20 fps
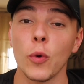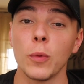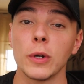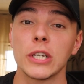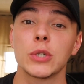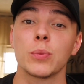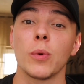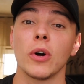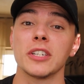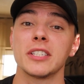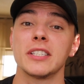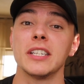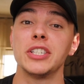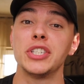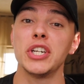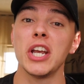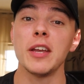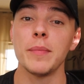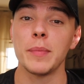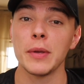which was the
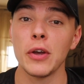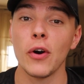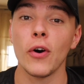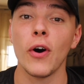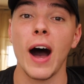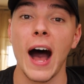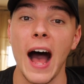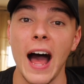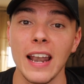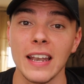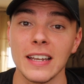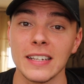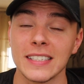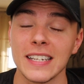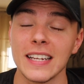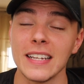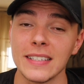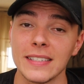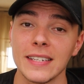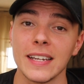GBO Atlas
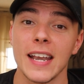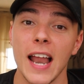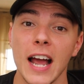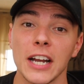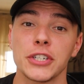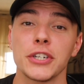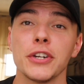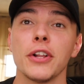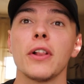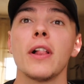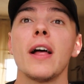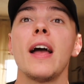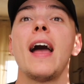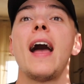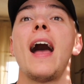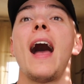International.